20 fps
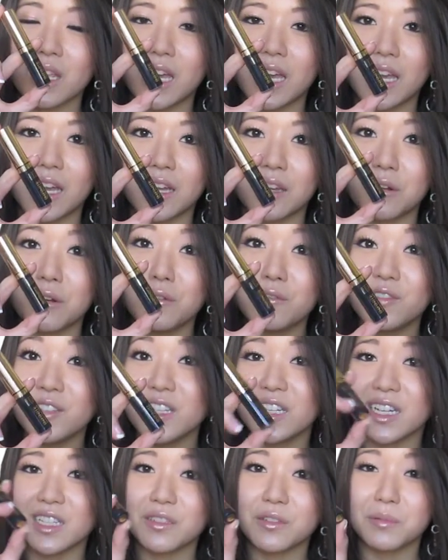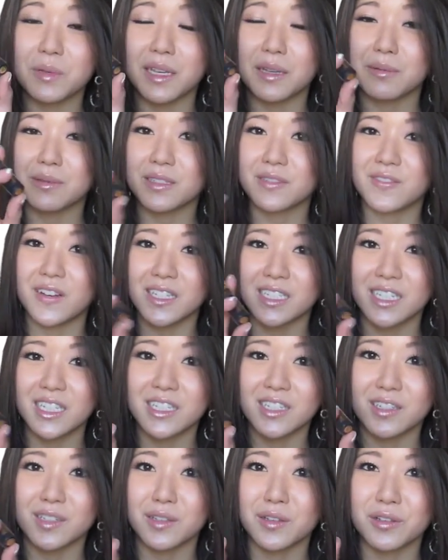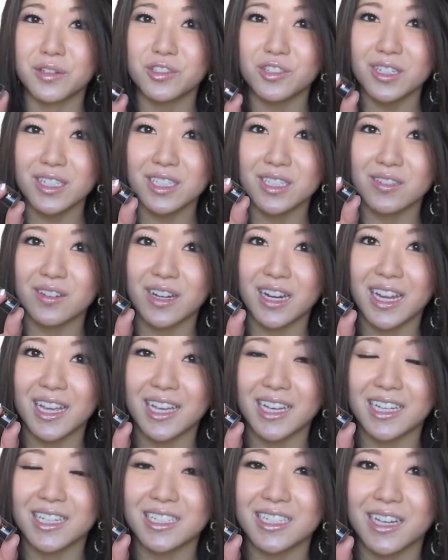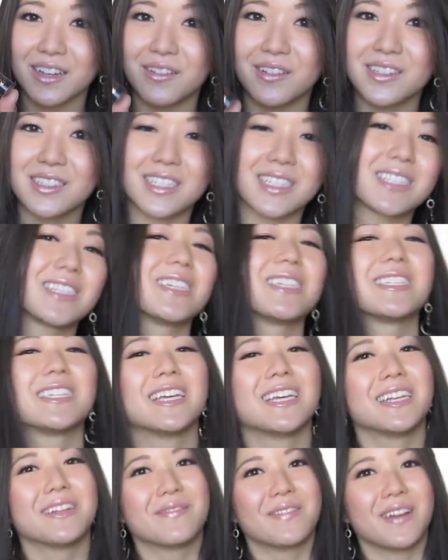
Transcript: and hopefully you guys will be able to find it in your local drugstore. And I will talk to you guys later.